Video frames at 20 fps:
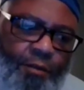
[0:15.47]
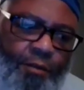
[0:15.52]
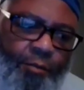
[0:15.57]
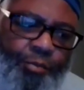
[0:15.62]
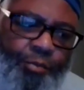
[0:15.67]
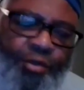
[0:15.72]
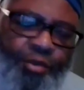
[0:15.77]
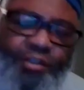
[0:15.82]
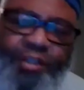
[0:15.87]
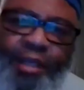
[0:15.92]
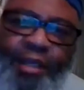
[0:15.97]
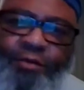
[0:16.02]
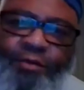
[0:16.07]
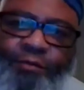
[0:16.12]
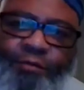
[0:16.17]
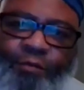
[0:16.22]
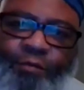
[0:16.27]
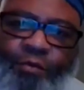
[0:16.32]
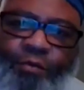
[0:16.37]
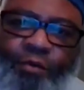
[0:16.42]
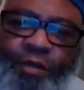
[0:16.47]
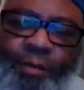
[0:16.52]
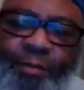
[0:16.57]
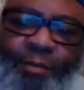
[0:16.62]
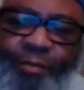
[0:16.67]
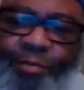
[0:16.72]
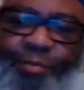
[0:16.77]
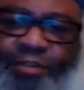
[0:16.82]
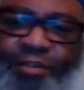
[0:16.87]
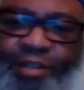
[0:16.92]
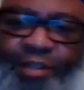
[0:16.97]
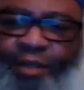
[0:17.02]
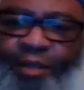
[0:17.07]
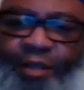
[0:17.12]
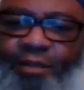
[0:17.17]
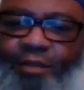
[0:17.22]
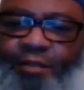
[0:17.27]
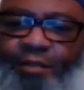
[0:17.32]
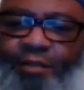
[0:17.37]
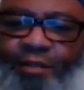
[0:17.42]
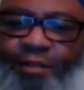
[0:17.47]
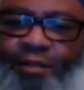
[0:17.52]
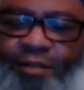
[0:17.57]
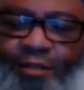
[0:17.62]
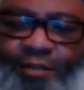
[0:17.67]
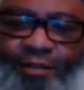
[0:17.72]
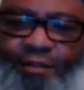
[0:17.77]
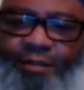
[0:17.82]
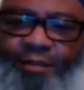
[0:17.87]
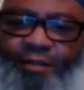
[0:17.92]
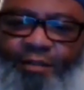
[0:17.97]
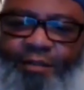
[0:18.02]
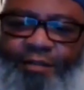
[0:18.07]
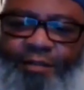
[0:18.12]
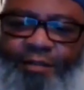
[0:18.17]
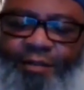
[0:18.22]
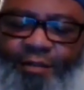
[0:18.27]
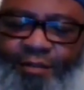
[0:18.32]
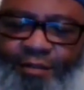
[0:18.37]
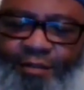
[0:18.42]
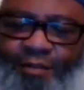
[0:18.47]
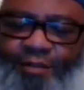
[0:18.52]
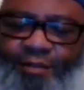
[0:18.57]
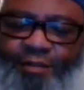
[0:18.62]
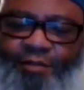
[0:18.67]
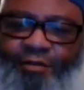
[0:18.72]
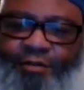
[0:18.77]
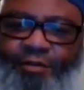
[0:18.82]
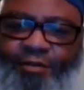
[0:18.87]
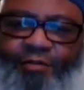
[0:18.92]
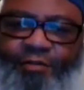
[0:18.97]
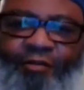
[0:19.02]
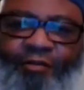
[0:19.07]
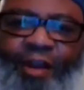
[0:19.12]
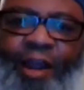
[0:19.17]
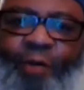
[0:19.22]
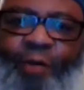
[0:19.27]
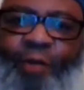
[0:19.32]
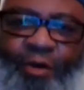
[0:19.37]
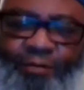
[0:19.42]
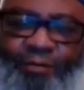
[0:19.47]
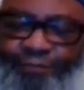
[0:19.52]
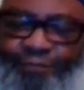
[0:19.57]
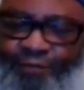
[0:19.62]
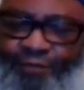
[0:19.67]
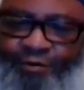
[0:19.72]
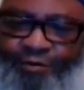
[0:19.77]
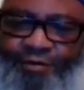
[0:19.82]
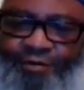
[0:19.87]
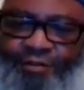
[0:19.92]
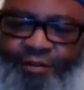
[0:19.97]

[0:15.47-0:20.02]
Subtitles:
put down let me put down the groundwork first.